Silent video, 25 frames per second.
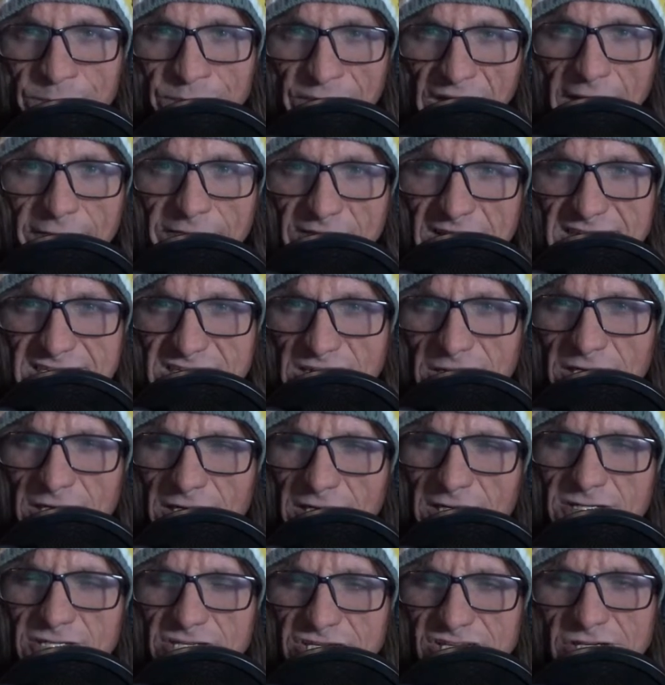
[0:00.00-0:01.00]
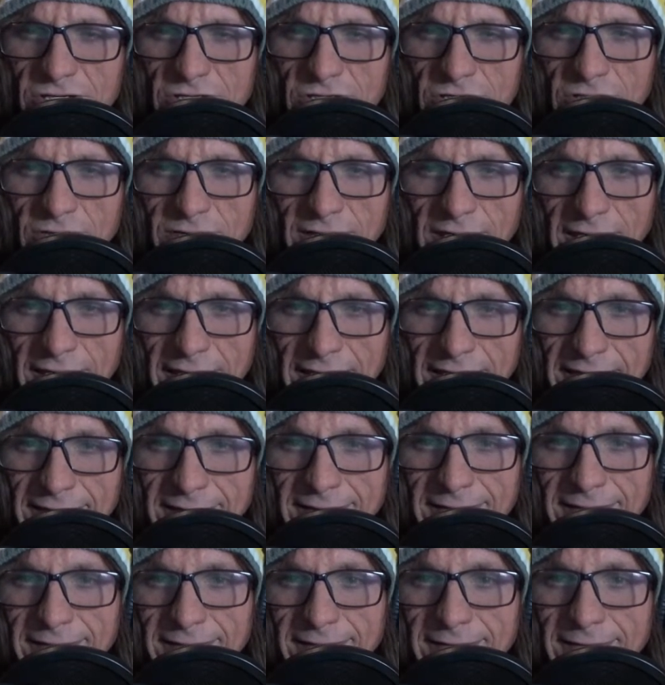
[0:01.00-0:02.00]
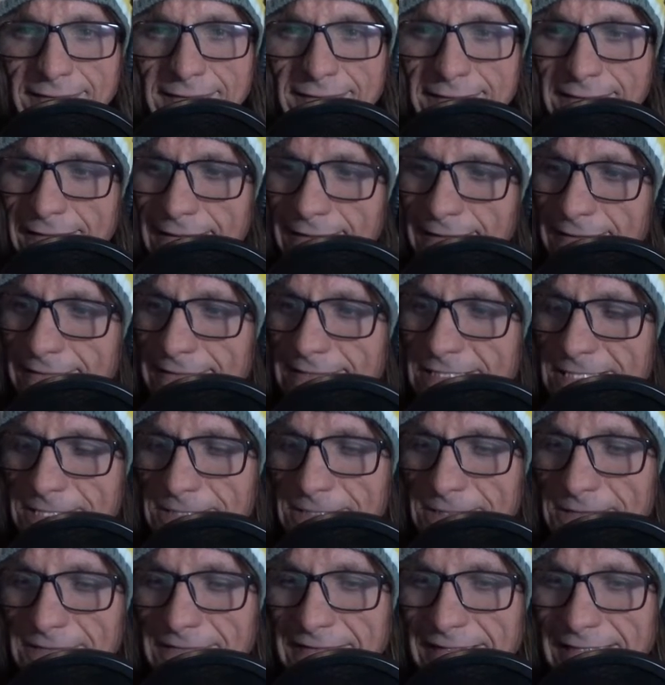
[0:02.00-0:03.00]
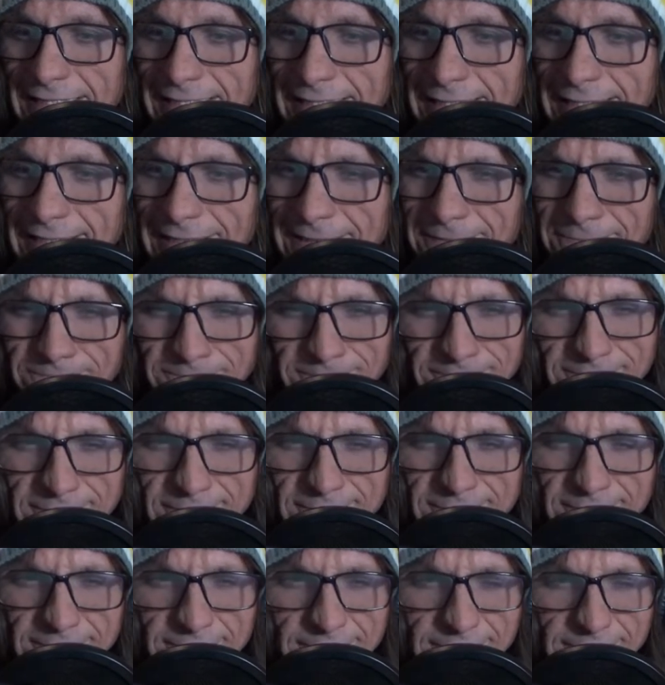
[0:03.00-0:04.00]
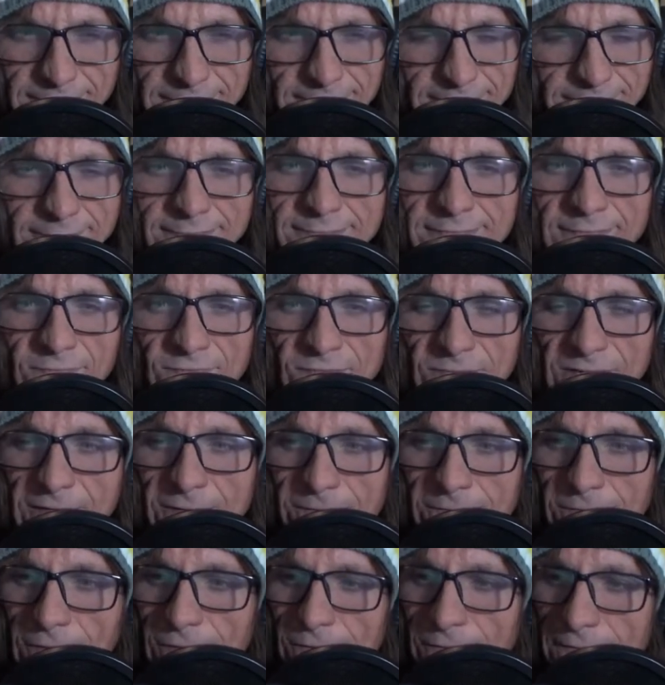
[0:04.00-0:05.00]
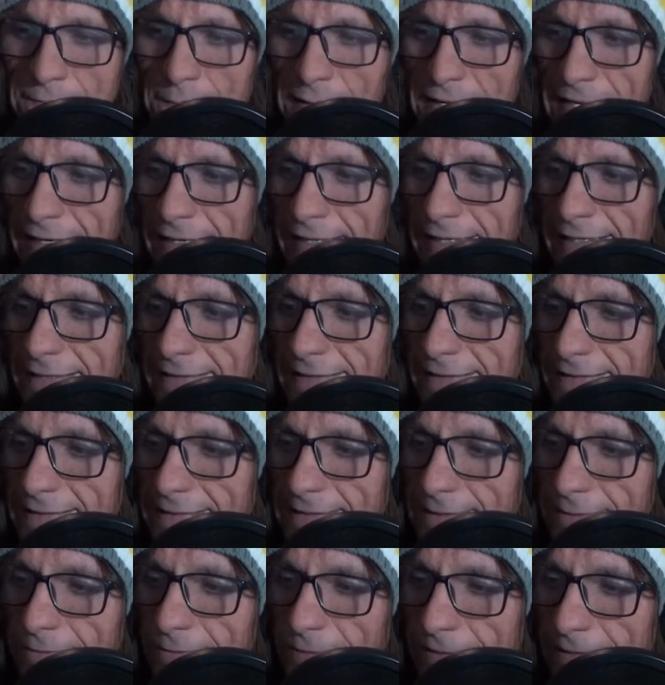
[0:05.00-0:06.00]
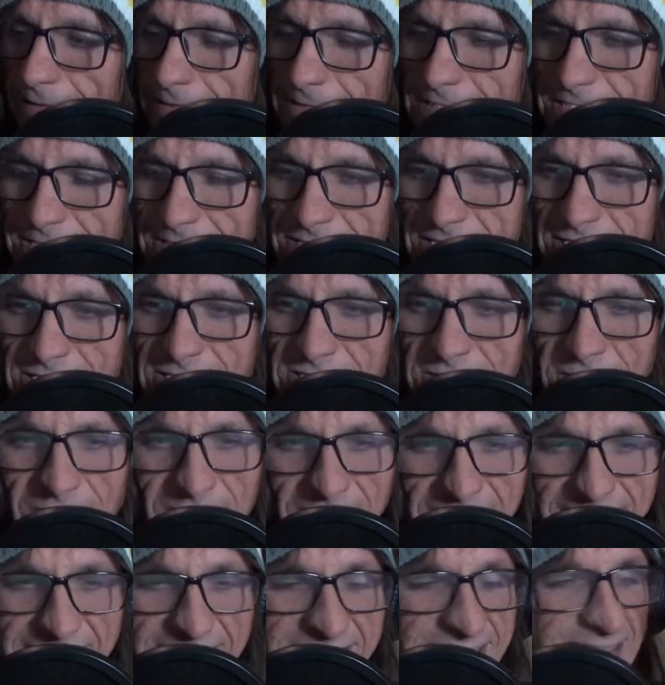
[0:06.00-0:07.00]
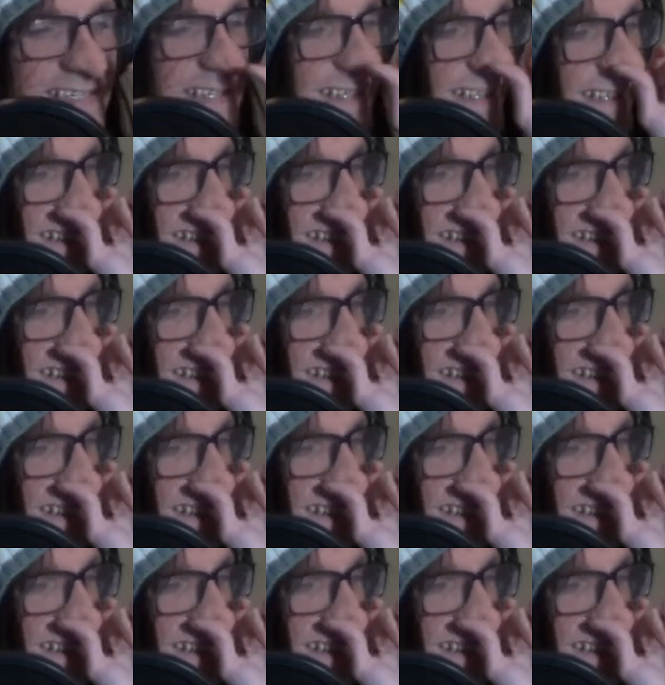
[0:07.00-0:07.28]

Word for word: and these are her two, uh, her two, uh, what would be the word? Her two students,